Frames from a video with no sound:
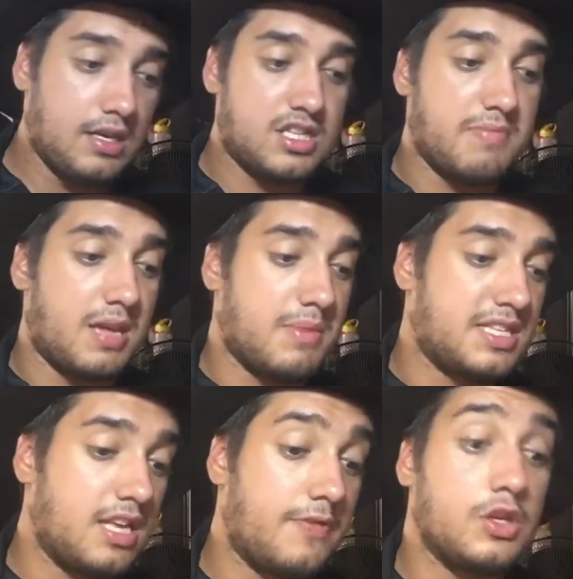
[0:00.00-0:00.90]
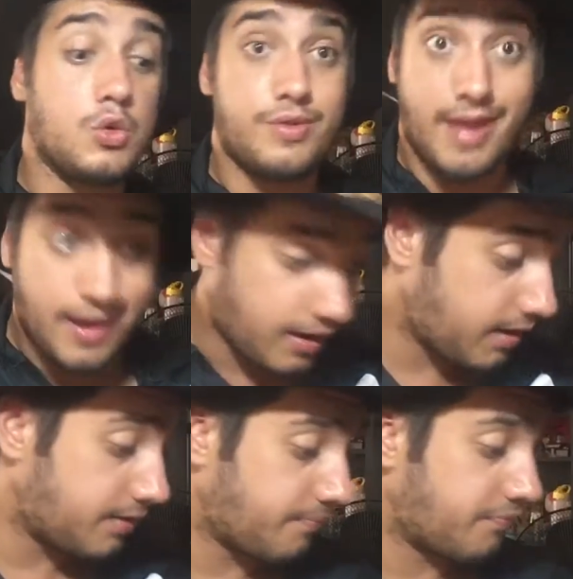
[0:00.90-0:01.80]
to make myself a new deck.
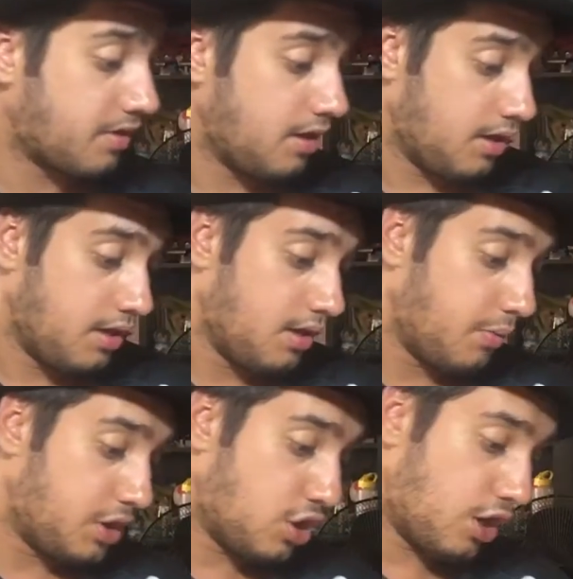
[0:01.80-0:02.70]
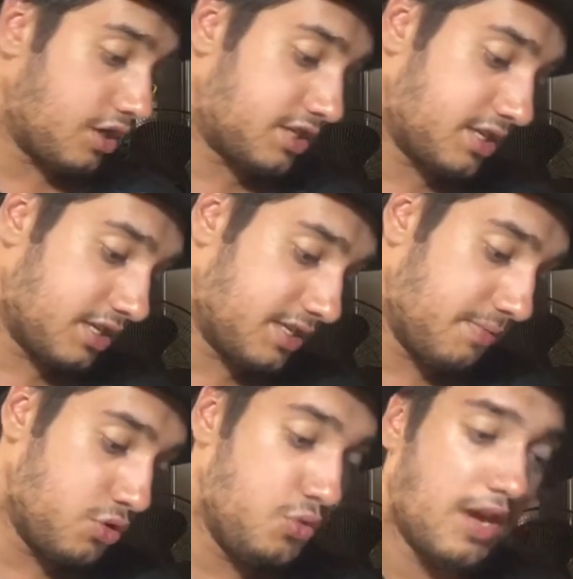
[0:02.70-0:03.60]
We got
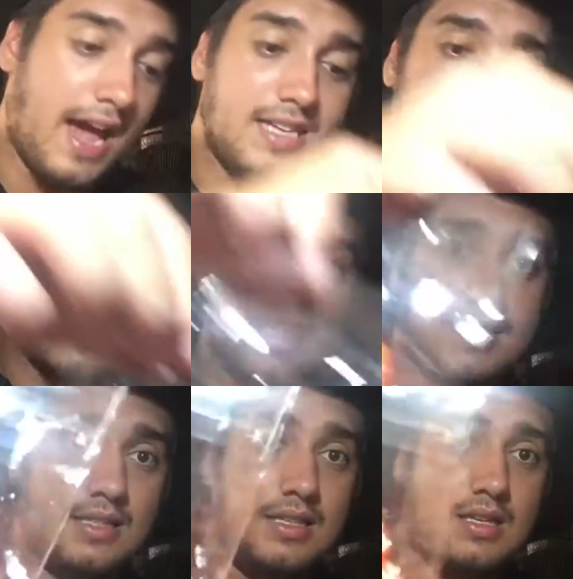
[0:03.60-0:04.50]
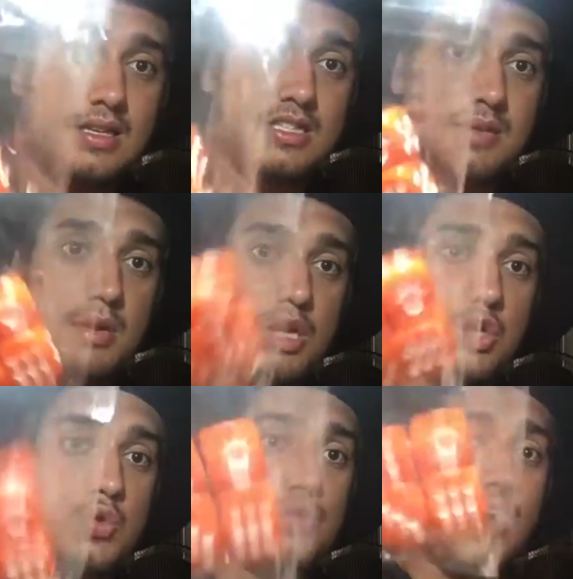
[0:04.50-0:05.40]
some new dice some
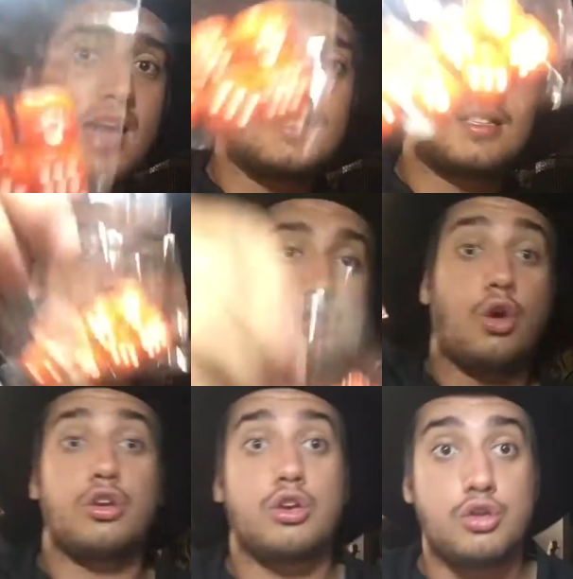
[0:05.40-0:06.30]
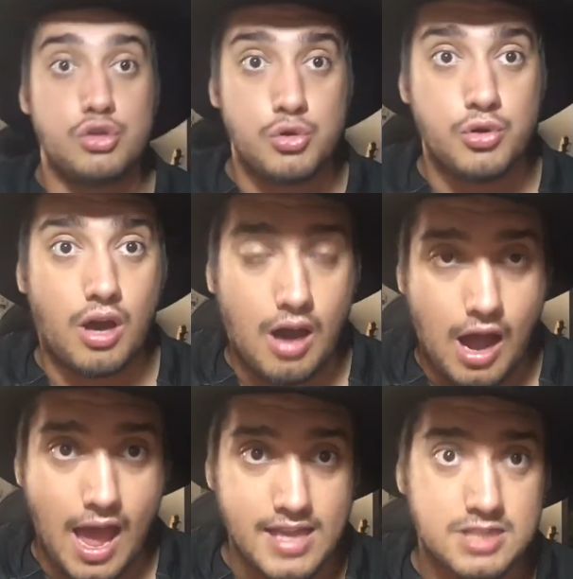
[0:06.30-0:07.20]
new dice. Not nude
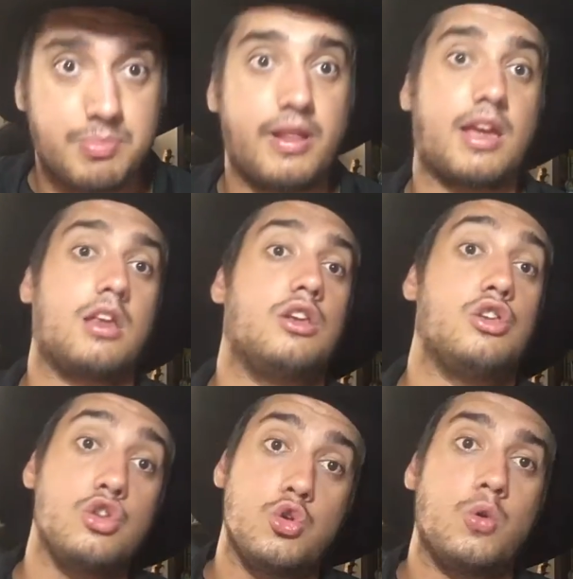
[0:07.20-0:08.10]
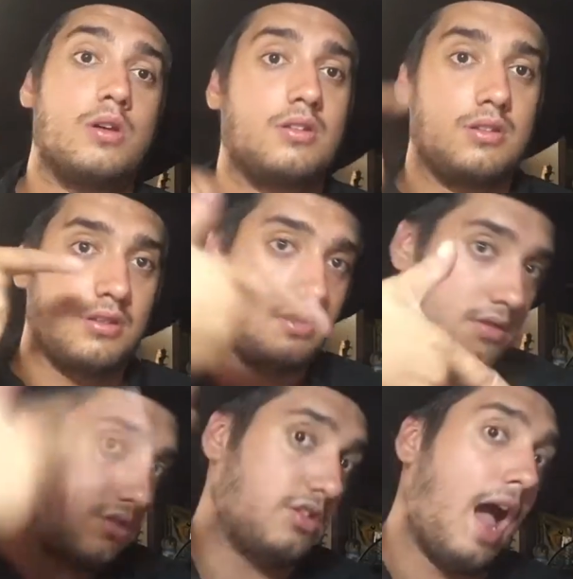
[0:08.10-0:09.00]
ice, but like new
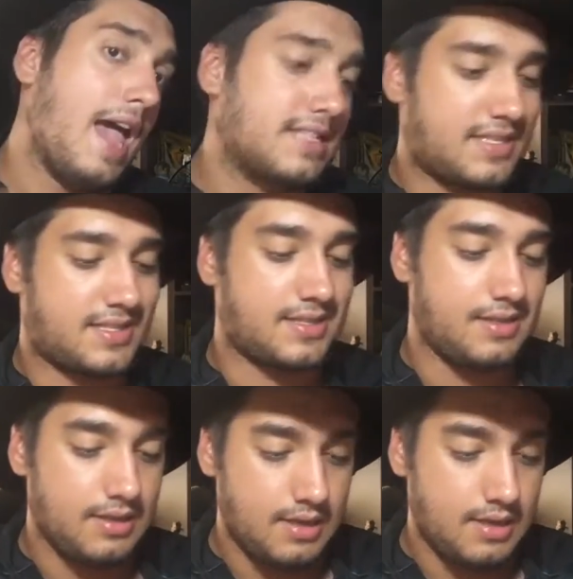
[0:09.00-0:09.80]
dice.